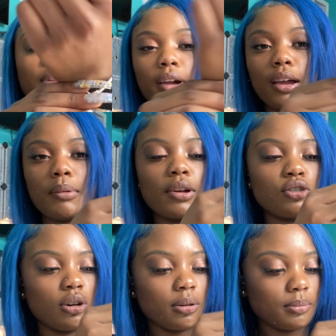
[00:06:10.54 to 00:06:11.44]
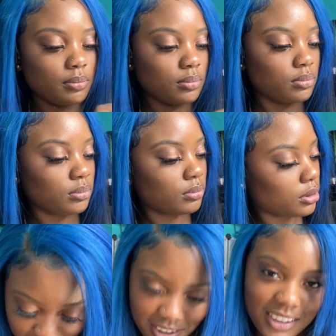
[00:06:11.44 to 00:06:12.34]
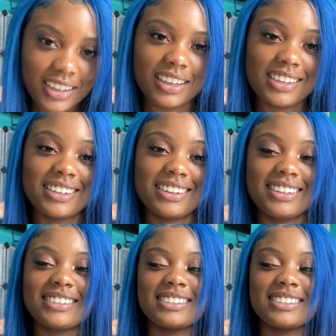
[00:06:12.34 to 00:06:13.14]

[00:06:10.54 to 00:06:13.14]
I got my right charm. But this is